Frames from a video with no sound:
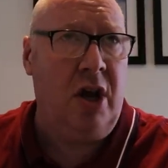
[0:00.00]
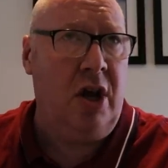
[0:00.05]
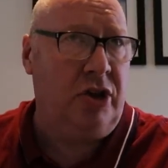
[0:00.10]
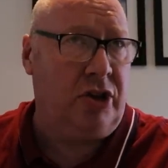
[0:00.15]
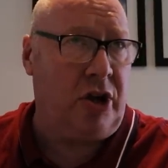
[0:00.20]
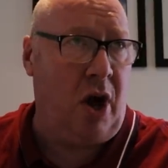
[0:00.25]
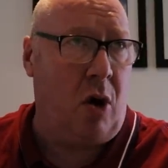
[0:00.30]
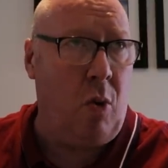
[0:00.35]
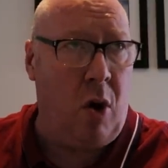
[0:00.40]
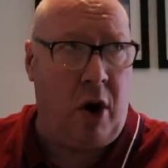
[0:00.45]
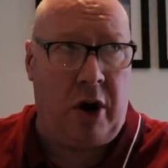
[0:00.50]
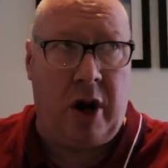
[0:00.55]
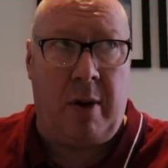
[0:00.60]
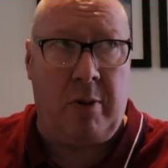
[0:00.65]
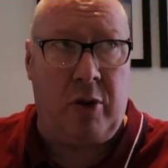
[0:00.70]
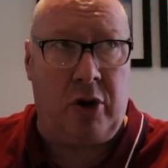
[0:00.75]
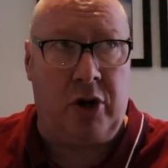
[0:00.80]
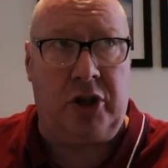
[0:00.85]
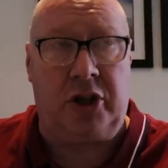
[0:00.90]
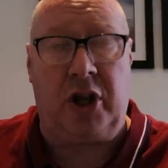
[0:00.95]
So what
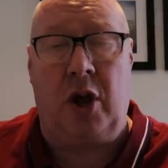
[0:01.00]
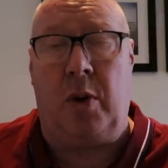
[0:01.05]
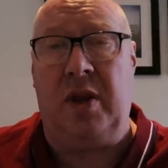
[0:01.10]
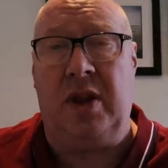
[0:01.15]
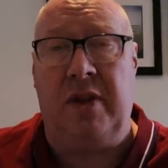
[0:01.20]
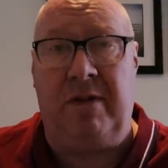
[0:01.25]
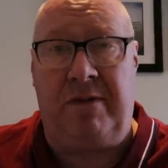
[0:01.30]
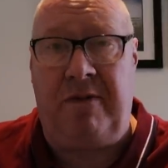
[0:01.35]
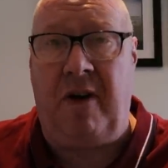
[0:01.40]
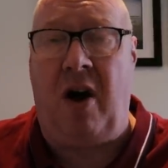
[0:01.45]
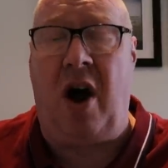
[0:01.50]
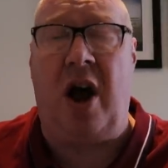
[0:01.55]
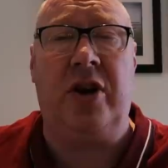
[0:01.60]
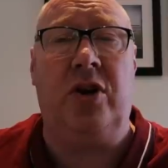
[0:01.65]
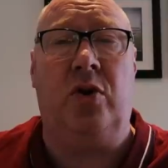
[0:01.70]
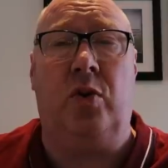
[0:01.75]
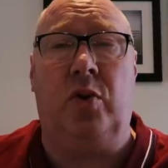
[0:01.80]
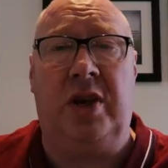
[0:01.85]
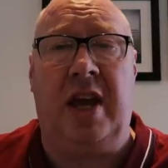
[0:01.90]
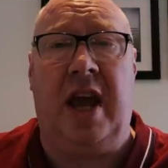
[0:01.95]
I'm going to do in the
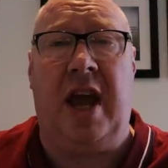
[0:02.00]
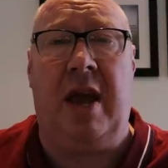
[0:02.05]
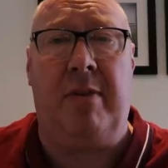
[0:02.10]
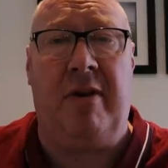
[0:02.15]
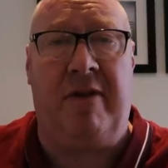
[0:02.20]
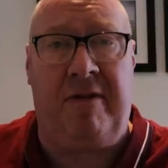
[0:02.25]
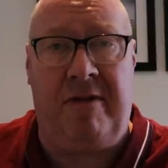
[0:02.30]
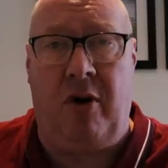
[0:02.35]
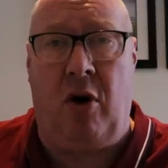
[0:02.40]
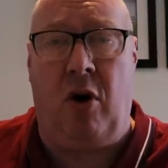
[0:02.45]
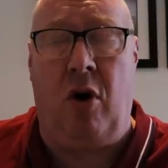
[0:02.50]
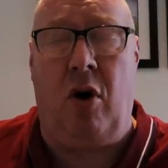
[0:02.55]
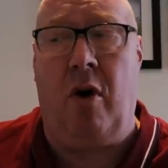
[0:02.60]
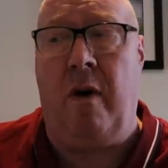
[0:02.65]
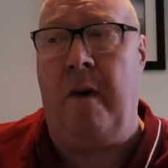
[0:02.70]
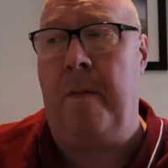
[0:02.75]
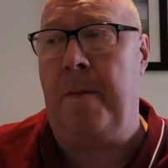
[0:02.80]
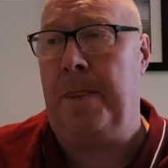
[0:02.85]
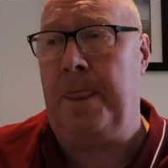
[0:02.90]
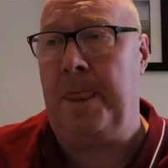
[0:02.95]
final year
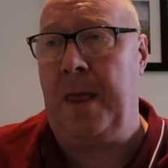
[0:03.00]
before